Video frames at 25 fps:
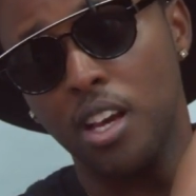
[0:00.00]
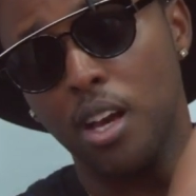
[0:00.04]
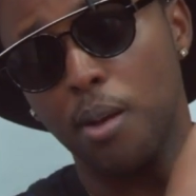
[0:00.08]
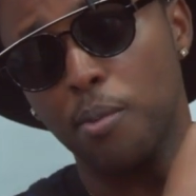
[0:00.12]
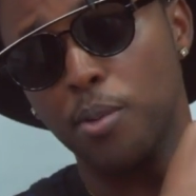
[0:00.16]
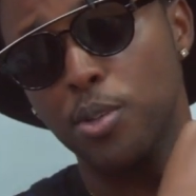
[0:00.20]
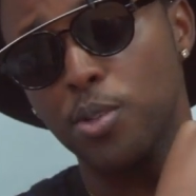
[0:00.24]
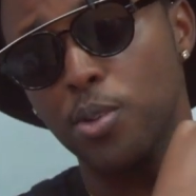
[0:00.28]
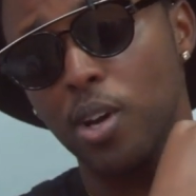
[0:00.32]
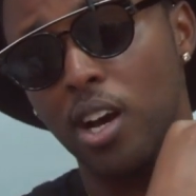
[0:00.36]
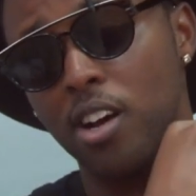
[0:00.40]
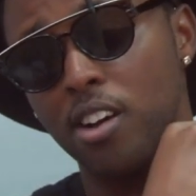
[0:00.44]

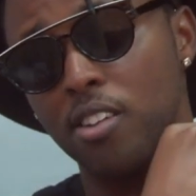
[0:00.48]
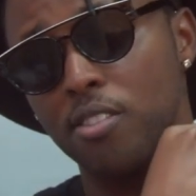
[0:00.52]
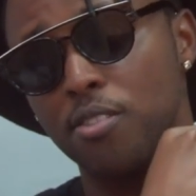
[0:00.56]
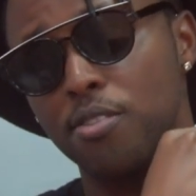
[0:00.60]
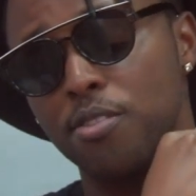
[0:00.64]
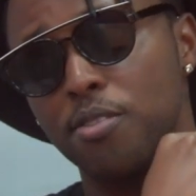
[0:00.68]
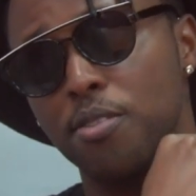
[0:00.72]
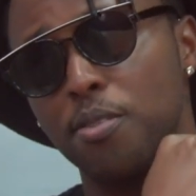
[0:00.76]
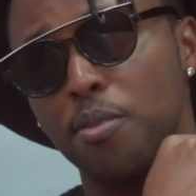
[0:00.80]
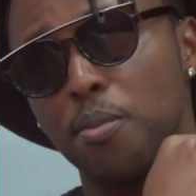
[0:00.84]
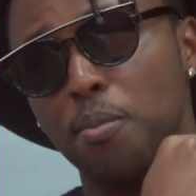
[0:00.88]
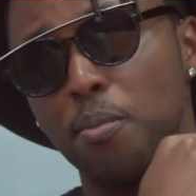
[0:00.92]
I'm going to
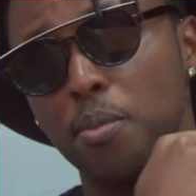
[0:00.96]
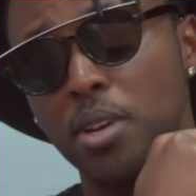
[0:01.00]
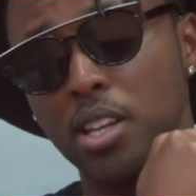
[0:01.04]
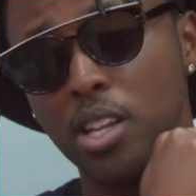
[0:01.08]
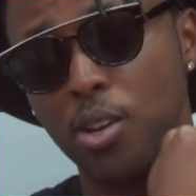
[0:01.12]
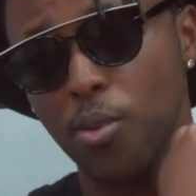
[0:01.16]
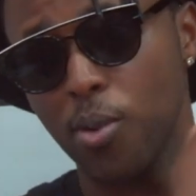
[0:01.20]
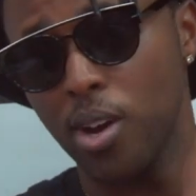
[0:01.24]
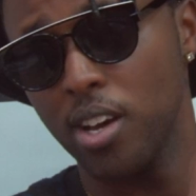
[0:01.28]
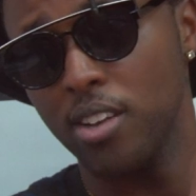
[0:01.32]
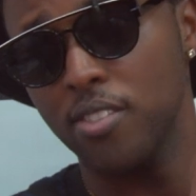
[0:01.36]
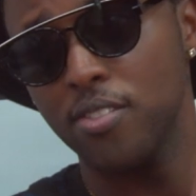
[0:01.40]
have
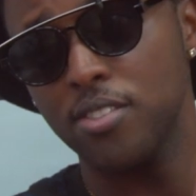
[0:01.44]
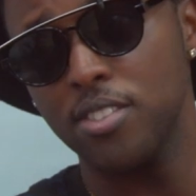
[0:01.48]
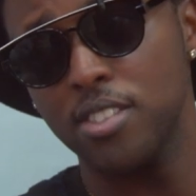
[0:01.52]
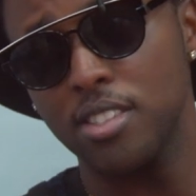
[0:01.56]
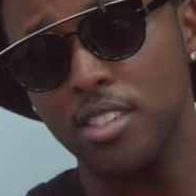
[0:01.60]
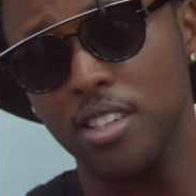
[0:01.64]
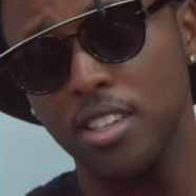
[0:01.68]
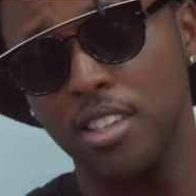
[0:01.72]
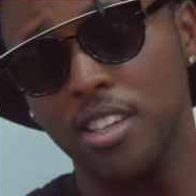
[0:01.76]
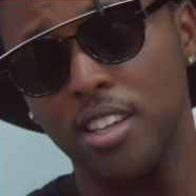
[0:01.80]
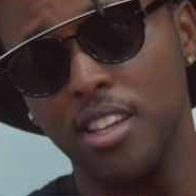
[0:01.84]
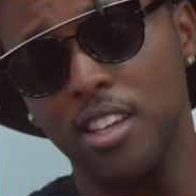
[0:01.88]
many
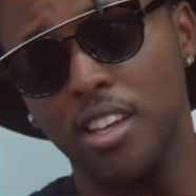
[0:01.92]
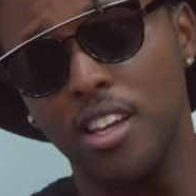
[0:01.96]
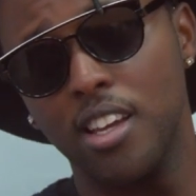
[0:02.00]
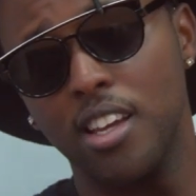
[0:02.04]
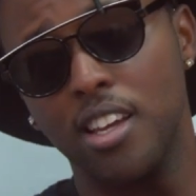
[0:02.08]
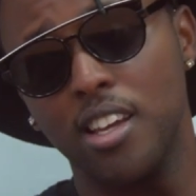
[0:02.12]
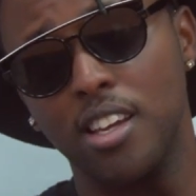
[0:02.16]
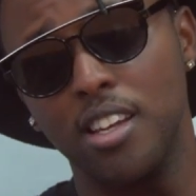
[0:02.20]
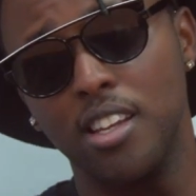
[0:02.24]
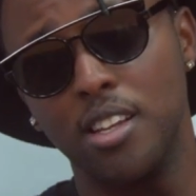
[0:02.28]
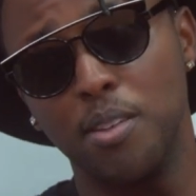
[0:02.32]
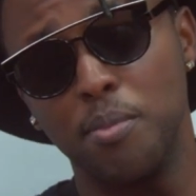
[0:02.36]
wives
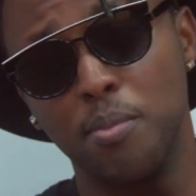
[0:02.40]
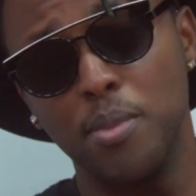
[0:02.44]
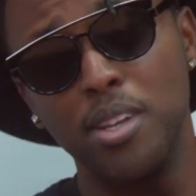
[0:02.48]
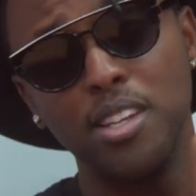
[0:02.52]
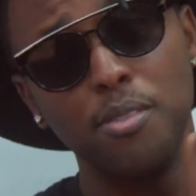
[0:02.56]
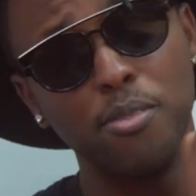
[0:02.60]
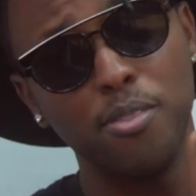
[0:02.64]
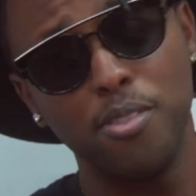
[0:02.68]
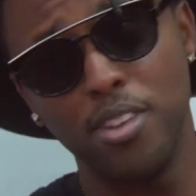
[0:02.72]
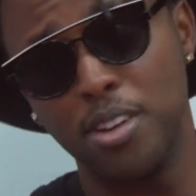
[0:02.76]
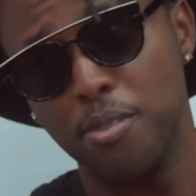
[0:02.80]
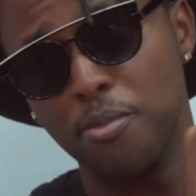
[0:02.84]
and
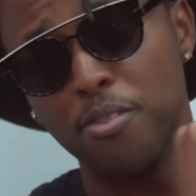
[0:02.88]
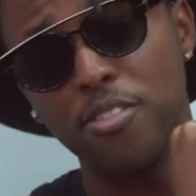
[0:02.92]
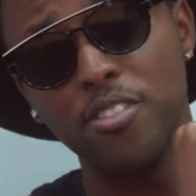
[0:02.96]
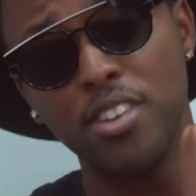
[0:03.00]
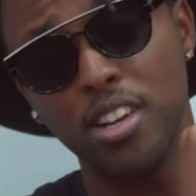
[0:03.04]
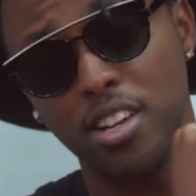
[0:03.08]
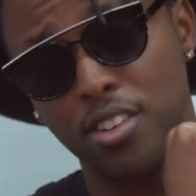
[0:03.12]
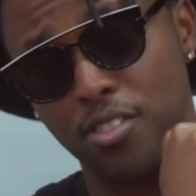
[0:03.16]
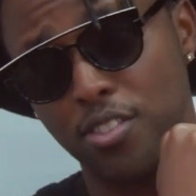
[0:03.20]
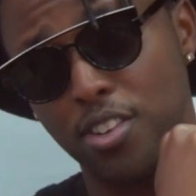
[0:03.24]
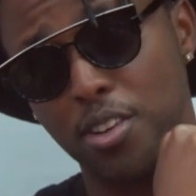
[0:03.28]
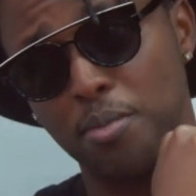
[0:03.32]
many, very,
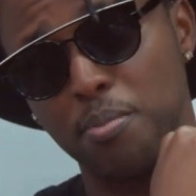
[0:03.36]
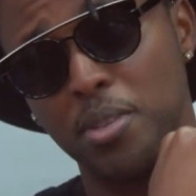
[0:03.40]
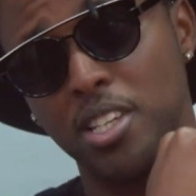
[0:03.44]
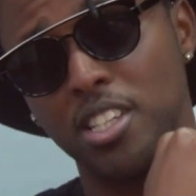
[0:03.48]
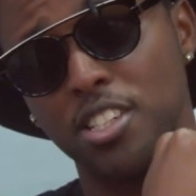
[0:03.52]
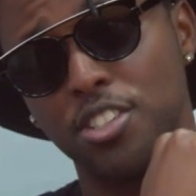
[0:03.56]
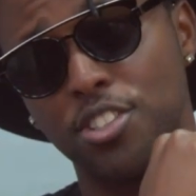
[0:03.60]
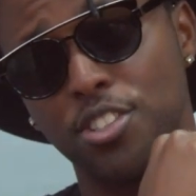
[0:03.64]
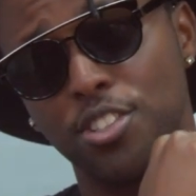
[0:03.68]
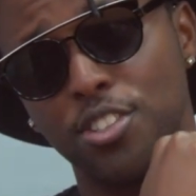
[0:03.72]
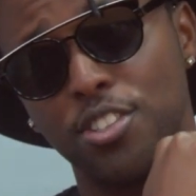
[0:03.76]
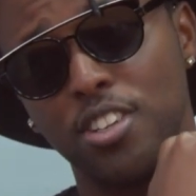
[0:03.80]
very, very
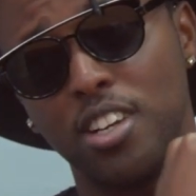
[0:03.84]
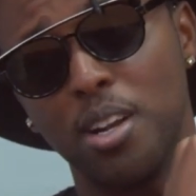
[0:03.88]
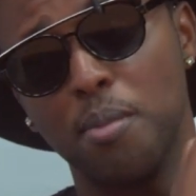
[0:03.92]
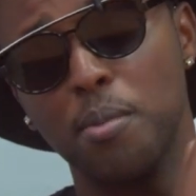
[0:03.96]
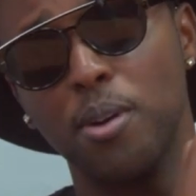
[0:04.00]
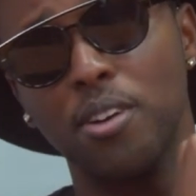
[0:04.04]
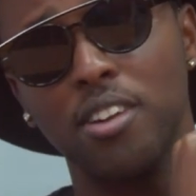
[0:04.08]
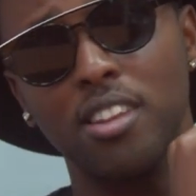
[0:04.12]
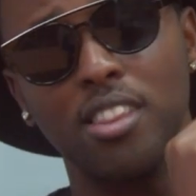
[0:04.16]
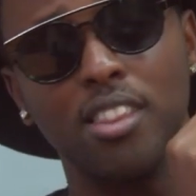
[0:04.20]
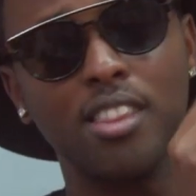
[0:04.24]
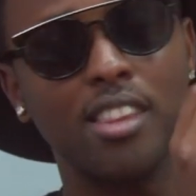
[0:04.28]
many children,
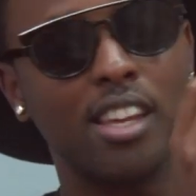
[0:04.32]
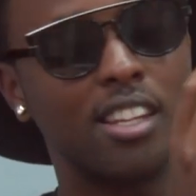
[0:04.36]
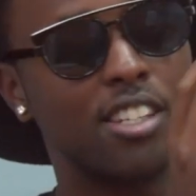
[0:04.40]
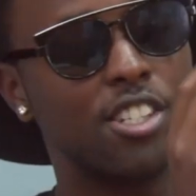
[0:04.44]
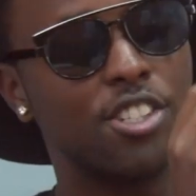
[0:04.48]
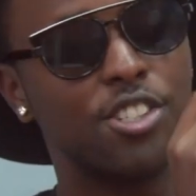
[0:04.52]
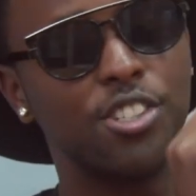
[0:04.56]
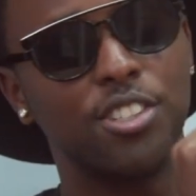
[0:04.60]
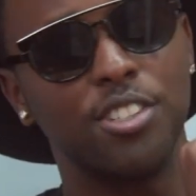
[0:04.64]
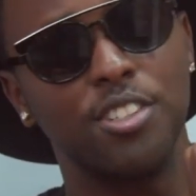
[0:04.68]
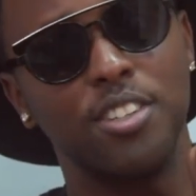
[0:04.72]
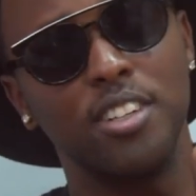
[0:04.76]
about
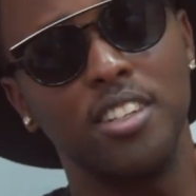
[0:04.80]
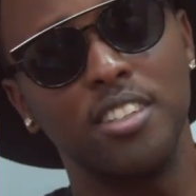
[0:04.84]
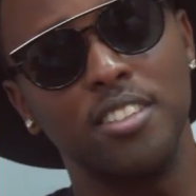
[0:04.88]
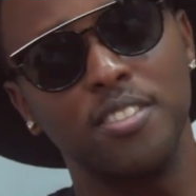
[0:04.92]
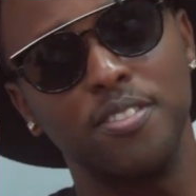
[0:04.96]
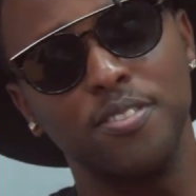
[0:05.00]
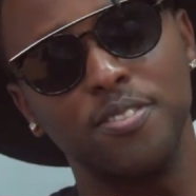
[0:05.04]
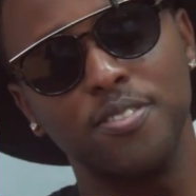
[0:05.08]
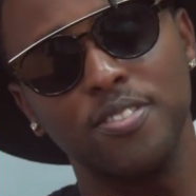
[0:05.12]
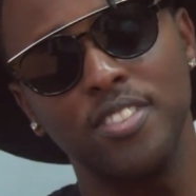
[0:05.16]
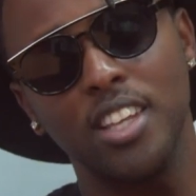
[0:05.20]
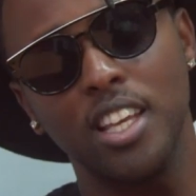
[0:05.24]
30
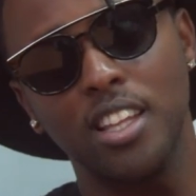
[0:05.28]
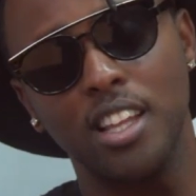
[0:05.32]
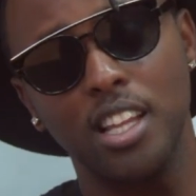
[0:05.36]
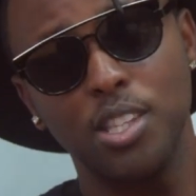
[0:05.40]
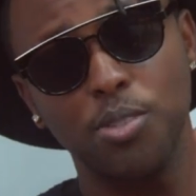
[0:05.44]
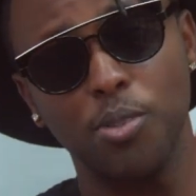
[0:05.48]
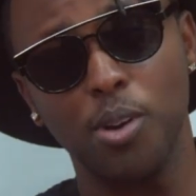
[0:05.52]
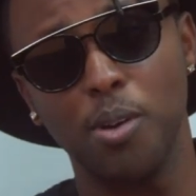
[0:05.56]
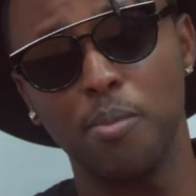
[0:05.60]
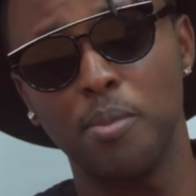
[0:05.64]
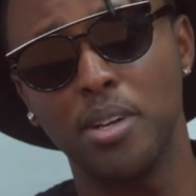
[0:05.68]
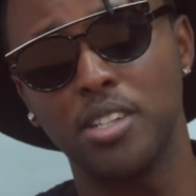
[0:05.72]
children.
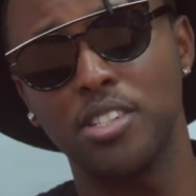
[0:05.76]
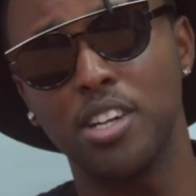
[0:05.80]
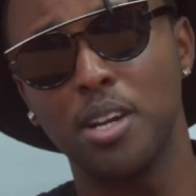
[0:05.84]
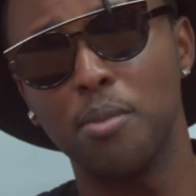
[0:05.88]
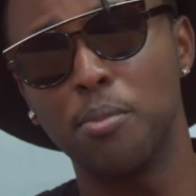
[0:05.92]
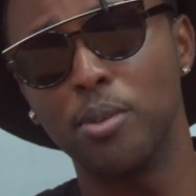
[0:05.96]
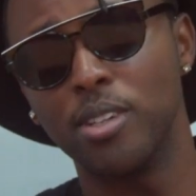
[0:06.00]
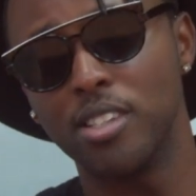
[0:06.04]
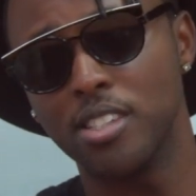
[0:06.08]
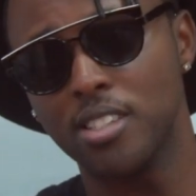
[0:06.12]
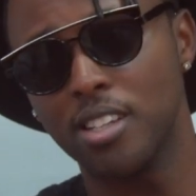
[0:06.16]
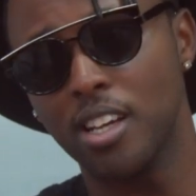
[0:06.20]
That's where my
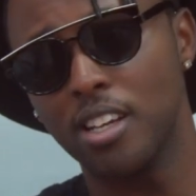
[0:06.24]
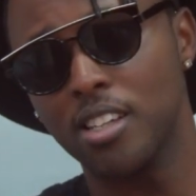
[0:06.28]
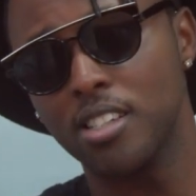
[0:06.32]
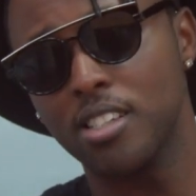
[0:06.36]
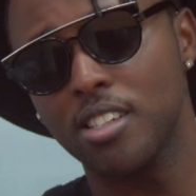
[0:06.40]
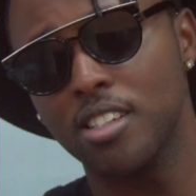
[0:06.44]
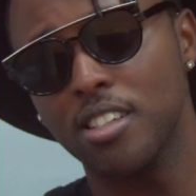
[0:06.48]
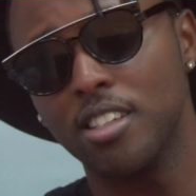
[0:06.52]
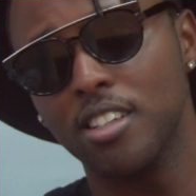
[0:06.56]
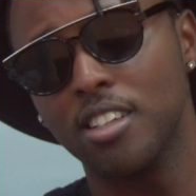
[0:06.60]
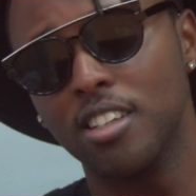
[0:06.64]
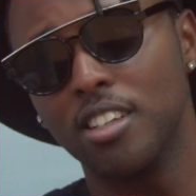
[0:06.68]
tribe will
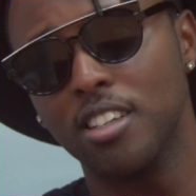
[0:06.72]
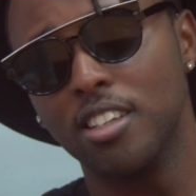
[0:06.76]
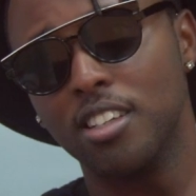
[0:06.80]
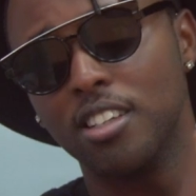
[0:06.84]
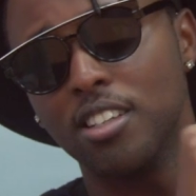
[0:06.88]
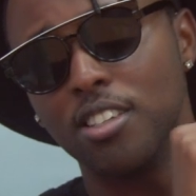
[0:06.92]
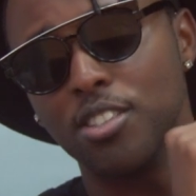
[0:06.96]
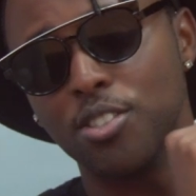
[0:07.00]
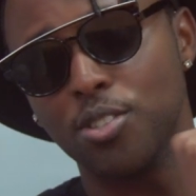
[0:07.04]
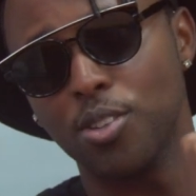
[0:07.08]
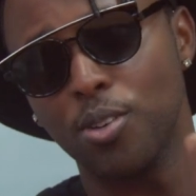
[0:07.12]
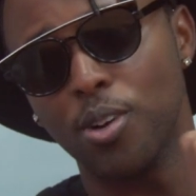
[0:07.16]
start.
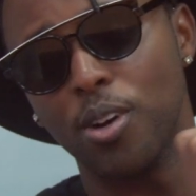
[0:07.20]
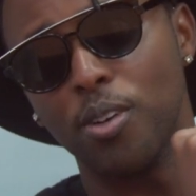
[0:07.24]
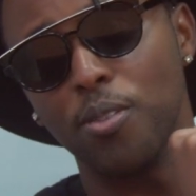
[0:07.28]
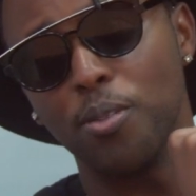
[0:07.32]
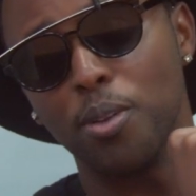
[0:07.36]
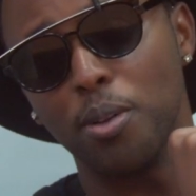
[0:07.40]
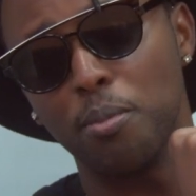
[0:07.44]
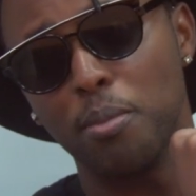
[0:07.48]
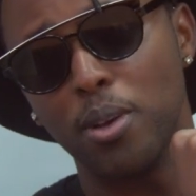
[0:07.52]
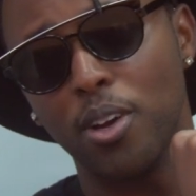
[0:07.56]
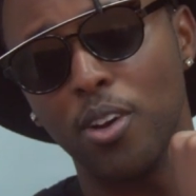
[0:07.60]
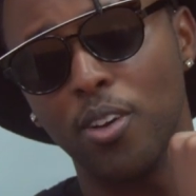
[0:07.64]
So
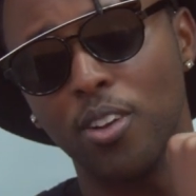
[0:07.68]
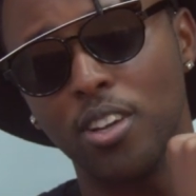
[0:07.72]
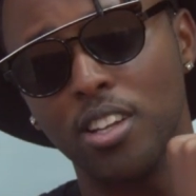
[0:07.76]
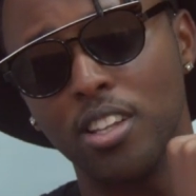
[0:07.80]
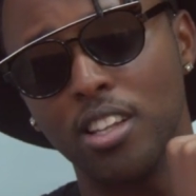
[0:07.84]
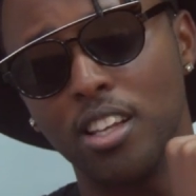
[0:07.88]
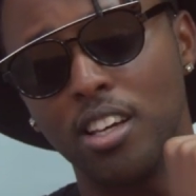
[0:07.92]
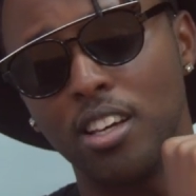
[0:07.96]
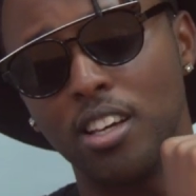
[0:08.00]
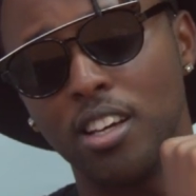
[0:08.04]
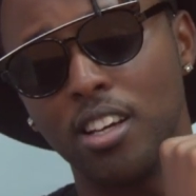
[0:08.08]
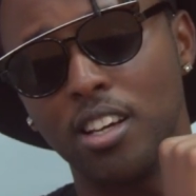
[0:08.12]
it will be
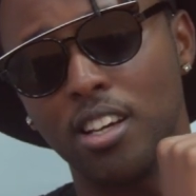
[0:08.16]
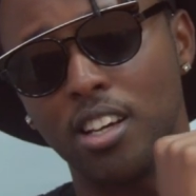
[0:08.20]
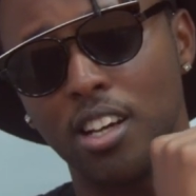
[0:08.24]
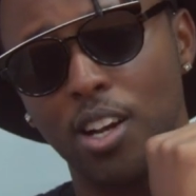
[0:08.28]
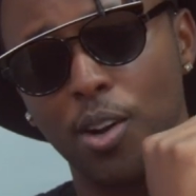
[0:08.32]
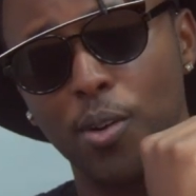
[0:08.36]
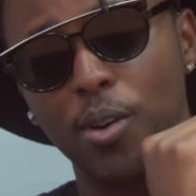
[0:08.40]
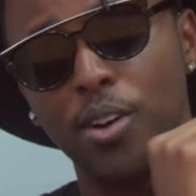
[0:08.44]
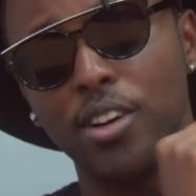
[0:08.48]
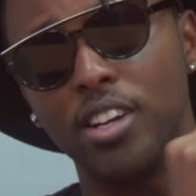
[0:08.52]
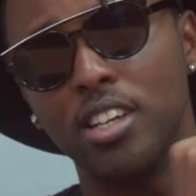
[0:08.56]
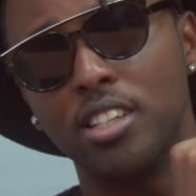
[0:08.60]
called the
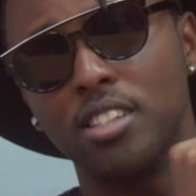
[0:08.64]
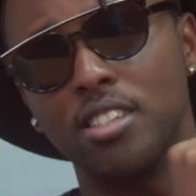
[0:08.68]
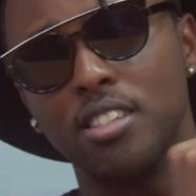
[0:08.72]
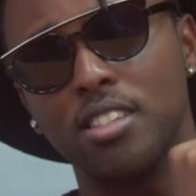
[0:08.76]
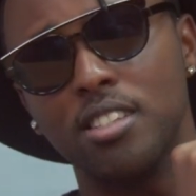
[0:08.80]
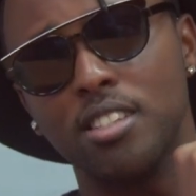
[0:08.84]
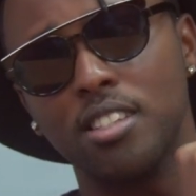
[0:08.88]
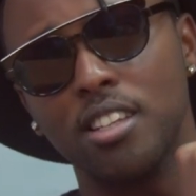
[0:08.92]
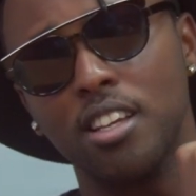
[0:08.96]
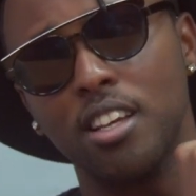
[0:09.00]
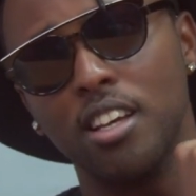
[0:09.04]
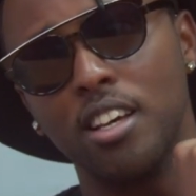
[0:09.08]

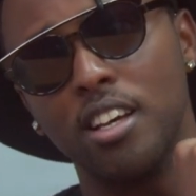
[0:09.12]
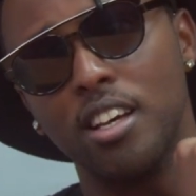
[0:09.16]
Kagwerians.